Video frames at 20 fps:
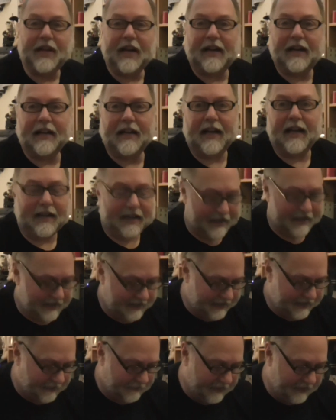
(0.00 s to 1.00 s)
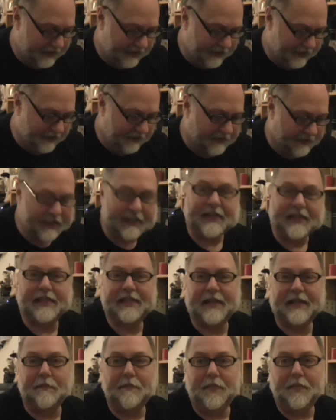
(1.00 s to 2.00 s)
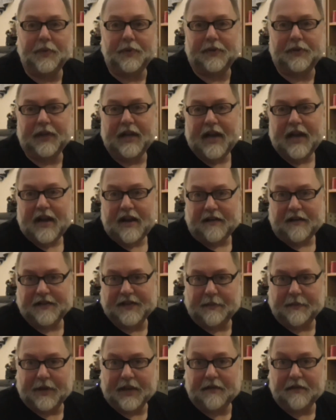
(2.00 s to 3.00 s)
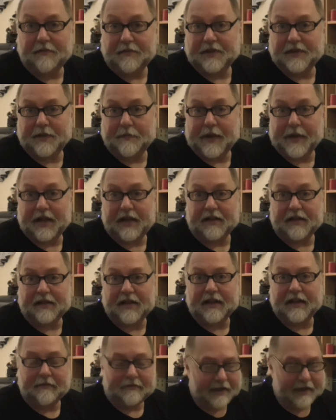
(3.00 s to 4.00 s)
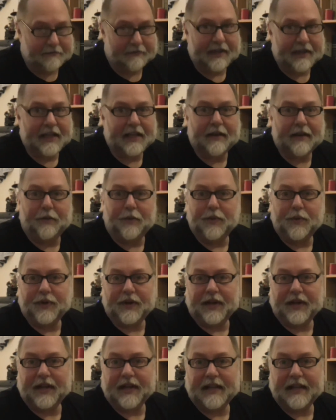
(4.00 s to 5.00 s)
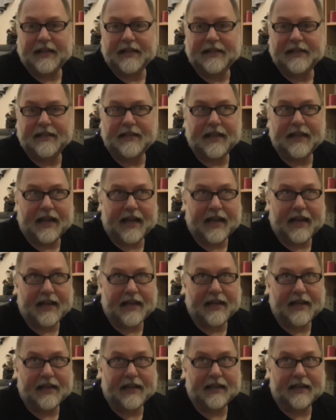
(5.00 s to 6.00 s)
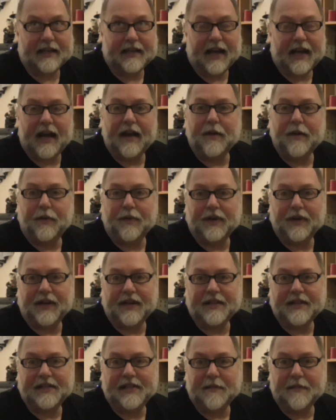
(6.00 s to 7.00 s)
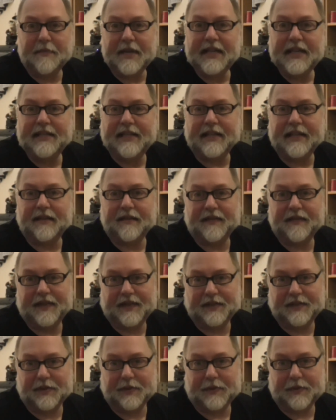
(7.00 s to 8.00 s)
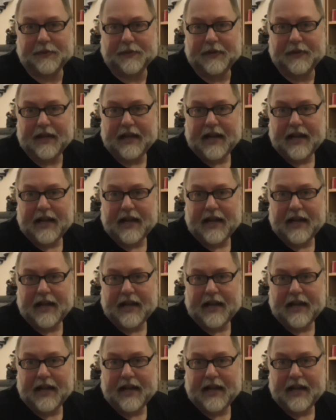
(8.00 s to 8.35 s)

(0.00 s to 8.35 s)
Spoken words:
that we used as a symbol of Summerhill was the bell when we organised I organised a meeting of the school.